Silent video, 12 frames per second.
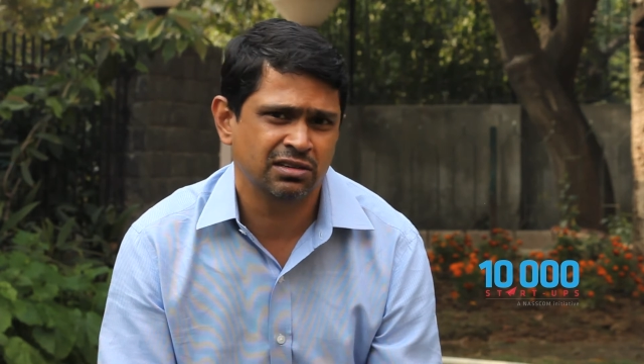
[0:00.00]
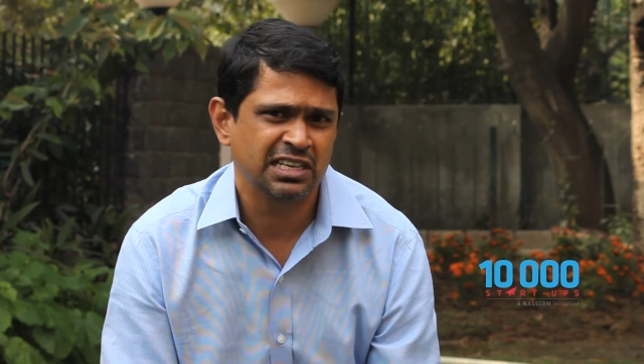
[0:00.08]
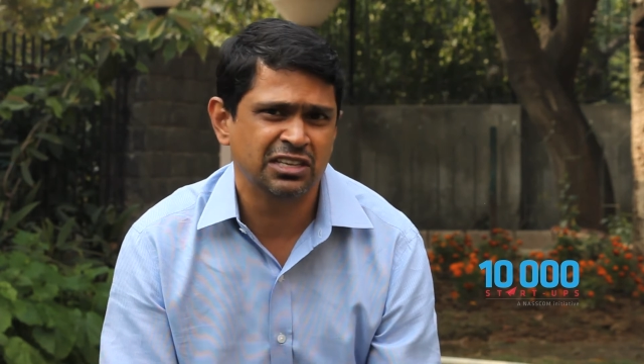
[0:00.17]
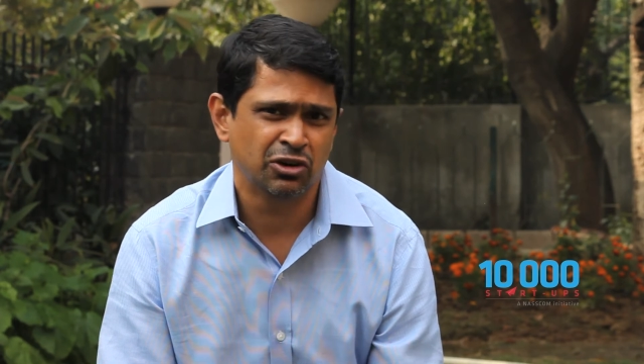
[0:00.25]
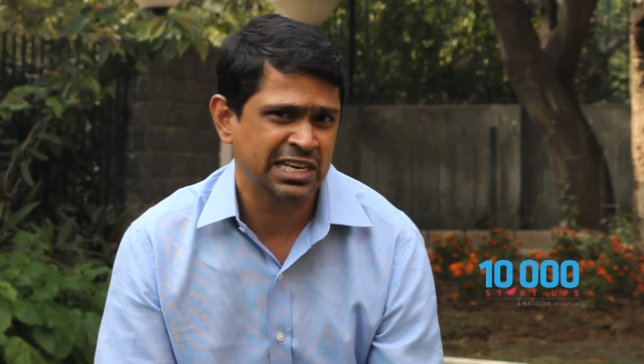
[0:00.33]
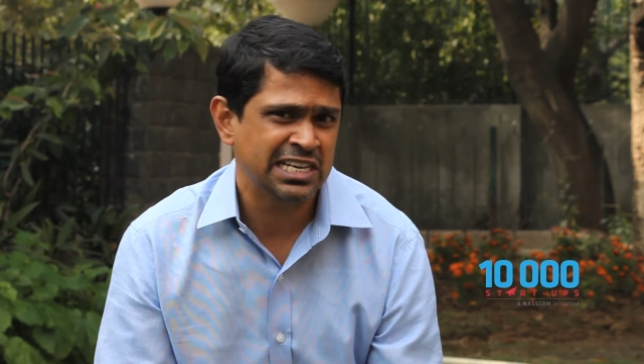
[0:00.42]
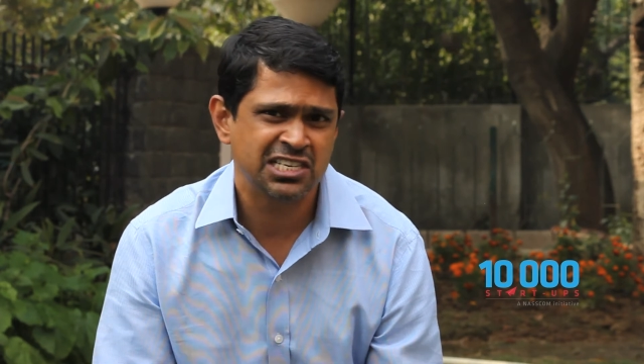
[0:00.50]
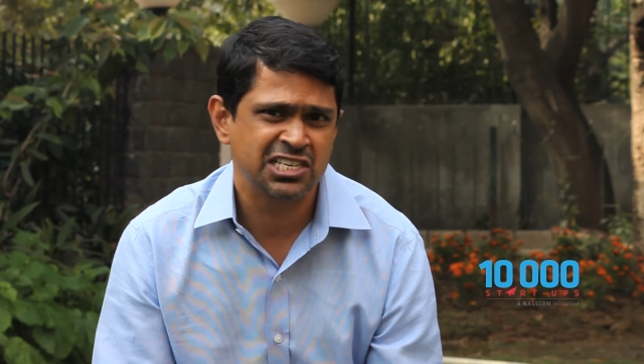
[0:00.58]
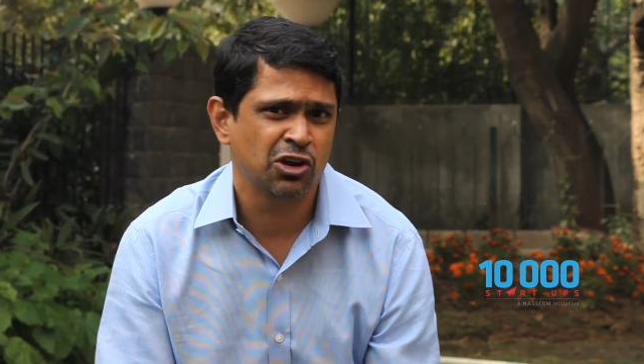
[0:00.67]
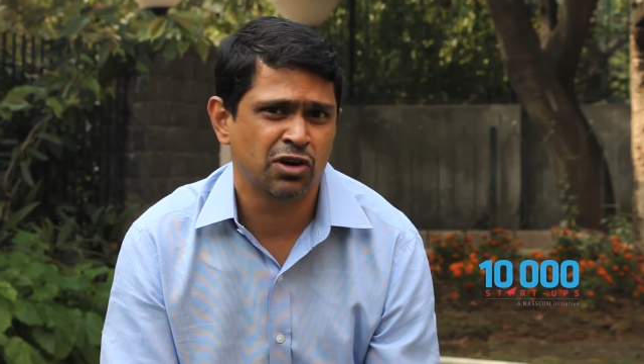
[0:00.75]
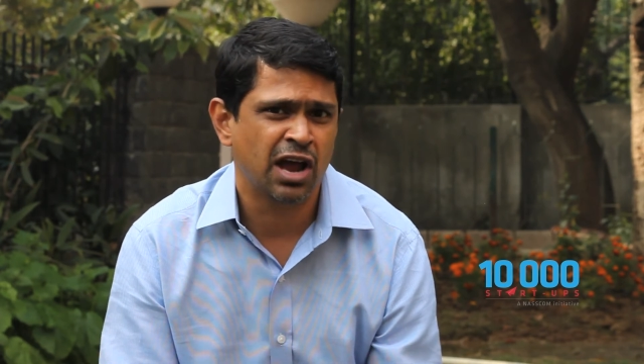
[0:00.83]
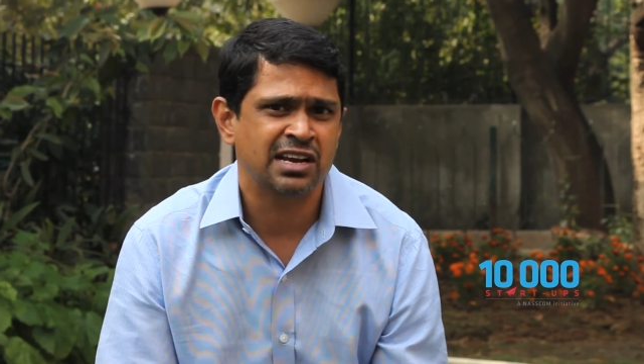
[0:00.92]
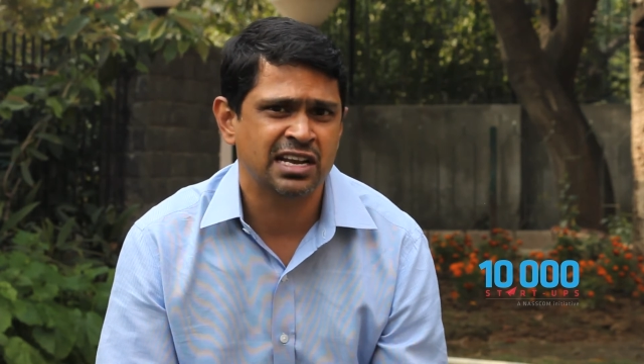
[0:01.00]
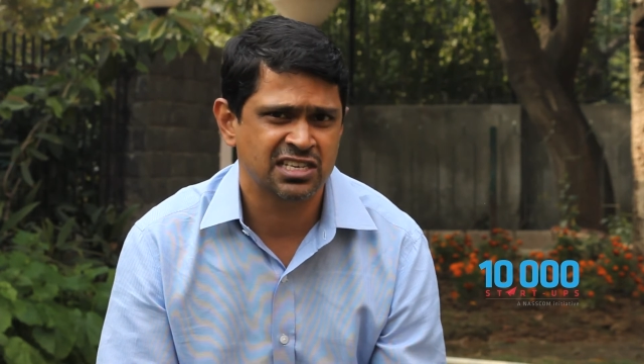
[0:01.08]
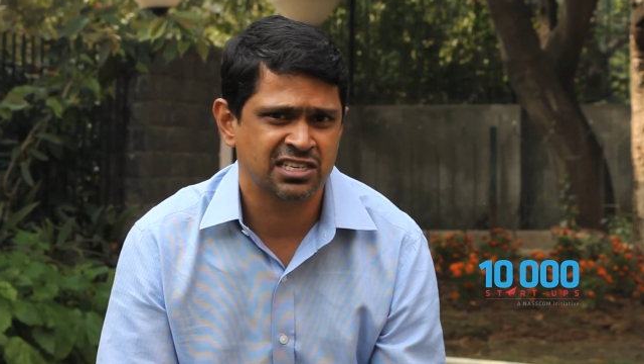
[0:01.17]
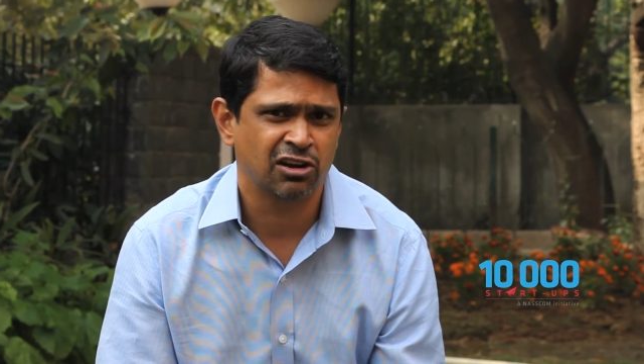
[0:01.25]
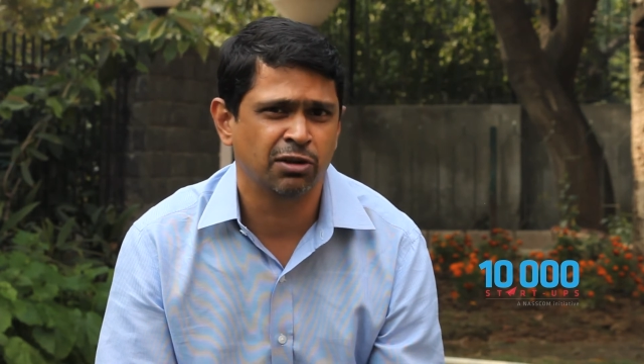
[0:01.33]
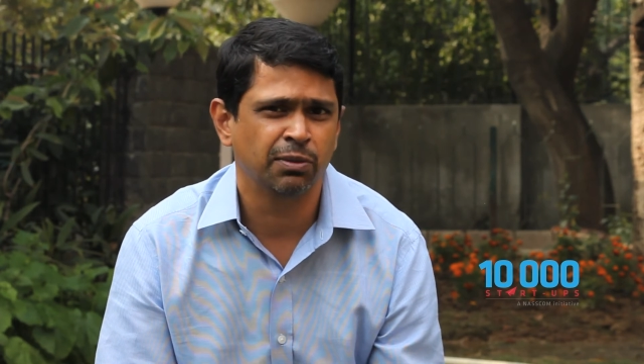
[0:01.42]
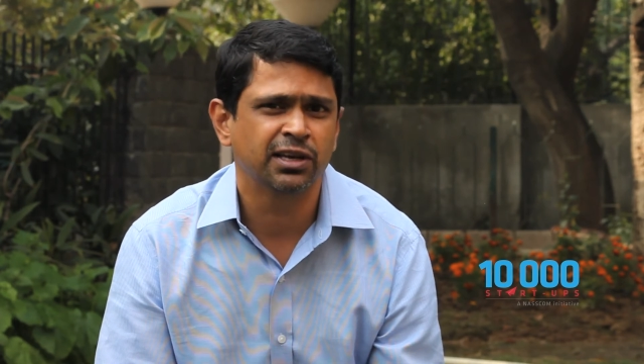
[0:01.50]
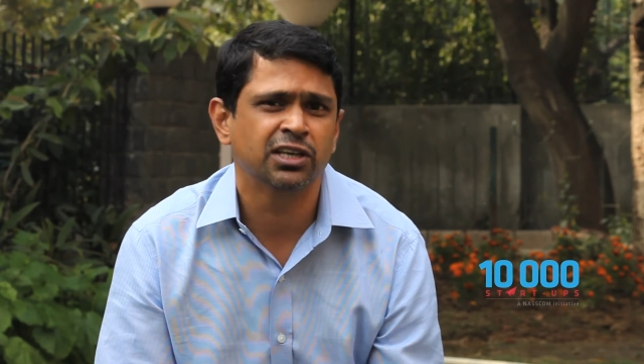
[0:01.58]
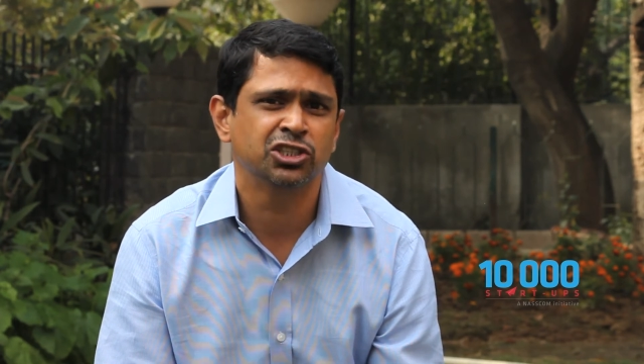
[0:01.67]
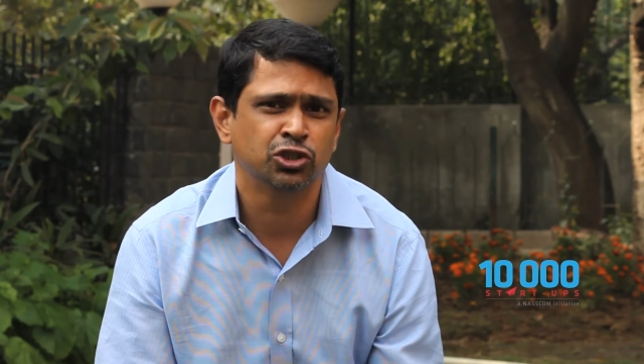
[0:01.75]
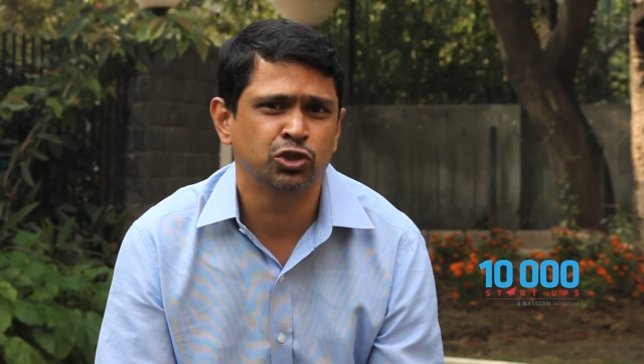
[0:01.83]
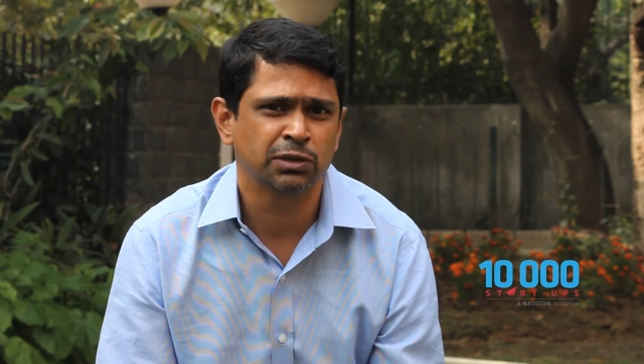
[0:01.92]
either easy or not necessary,
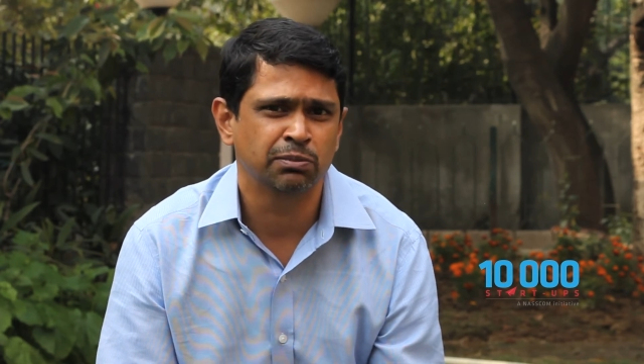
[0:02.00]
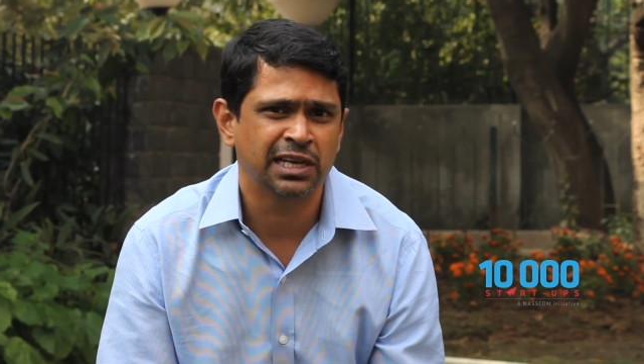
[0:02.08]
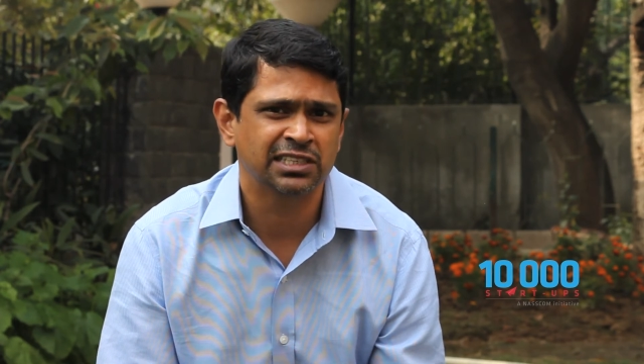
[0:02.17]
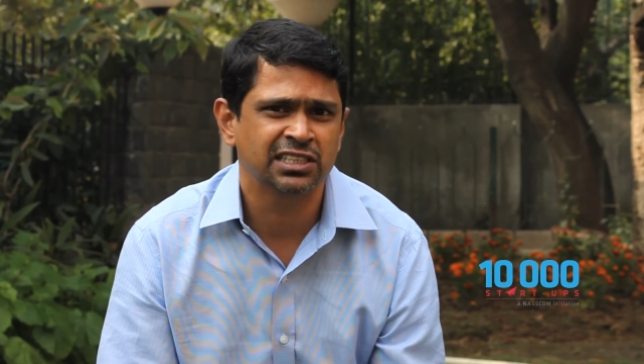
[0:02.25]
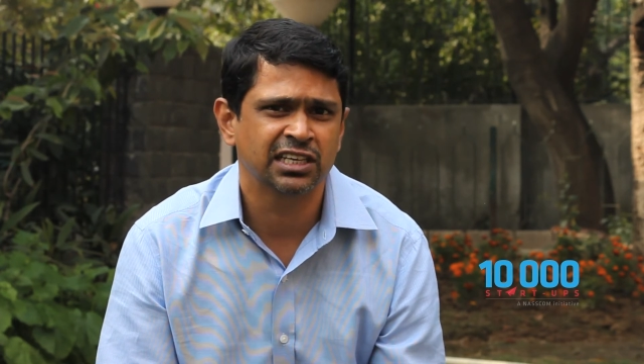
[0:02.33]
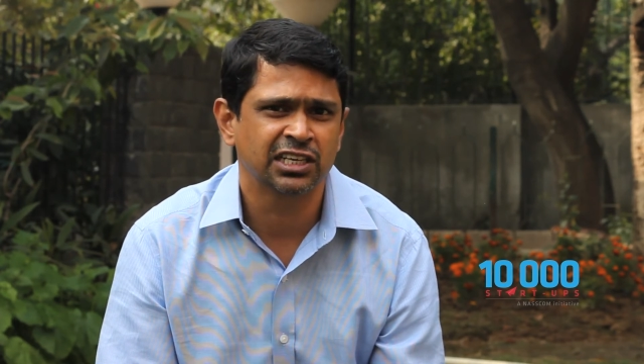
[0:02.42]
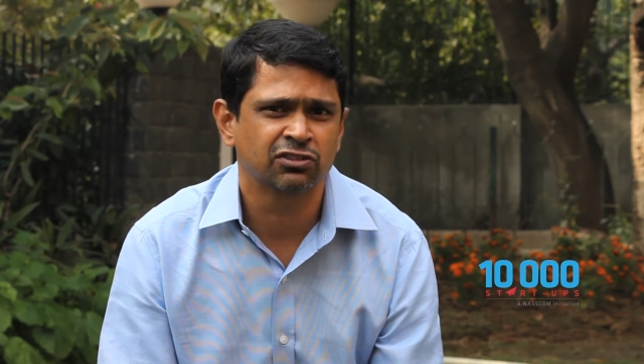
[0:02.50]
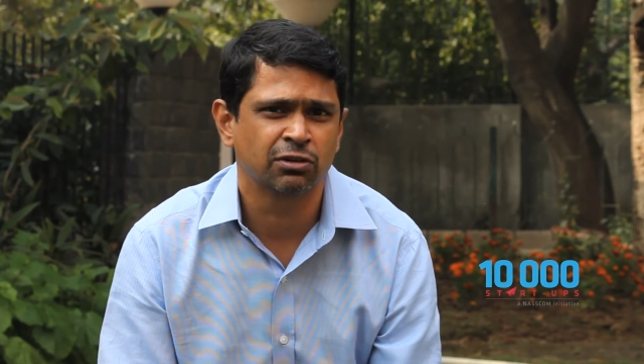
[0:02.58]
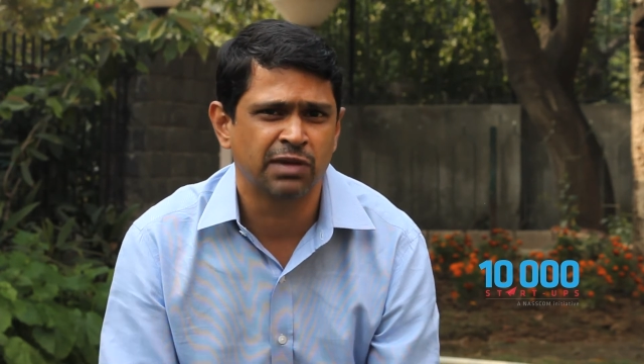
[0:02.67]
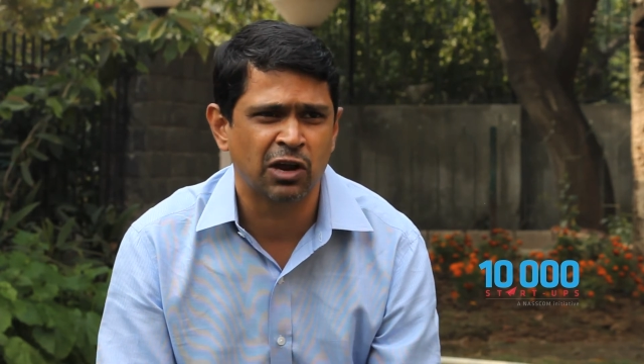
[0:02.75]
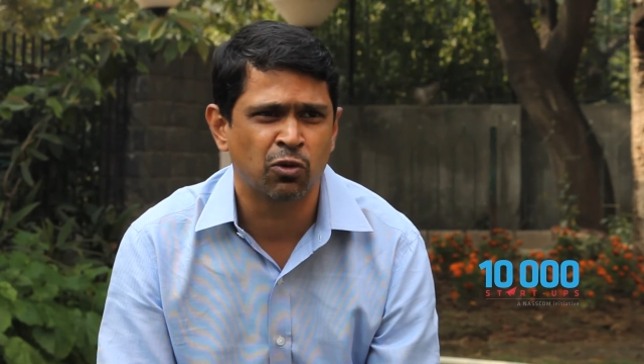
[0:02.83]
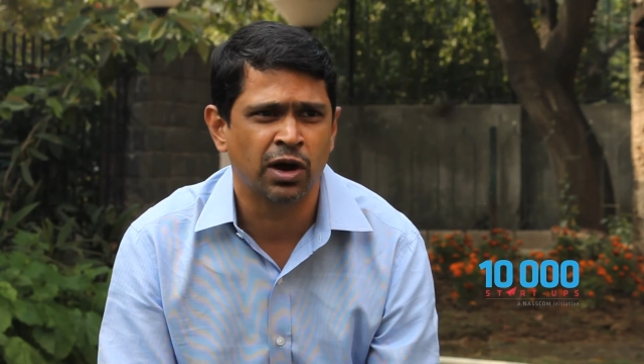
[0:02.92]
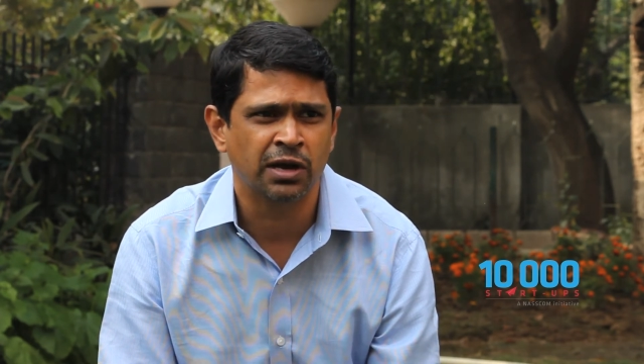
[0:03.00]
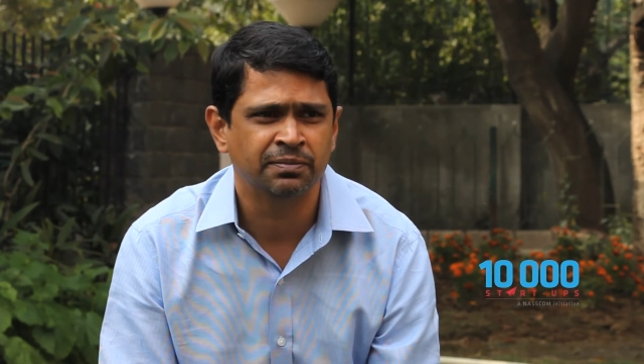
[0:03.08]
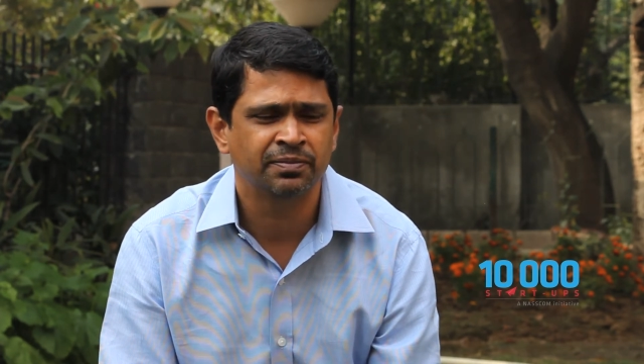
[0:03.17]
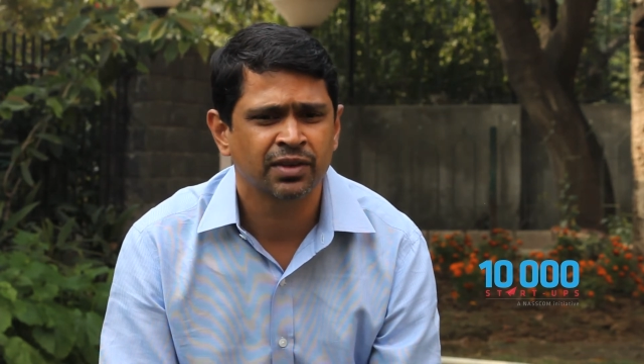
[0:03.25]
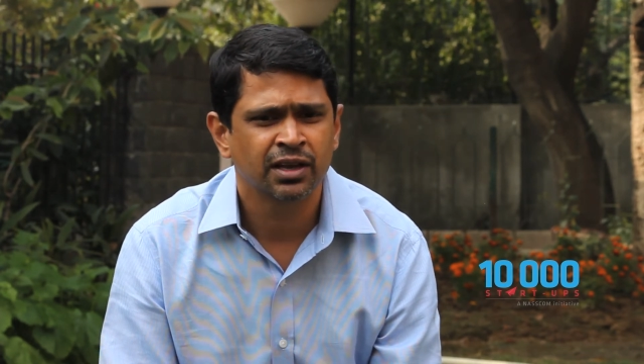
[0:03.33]
because you're doing basic things from day one.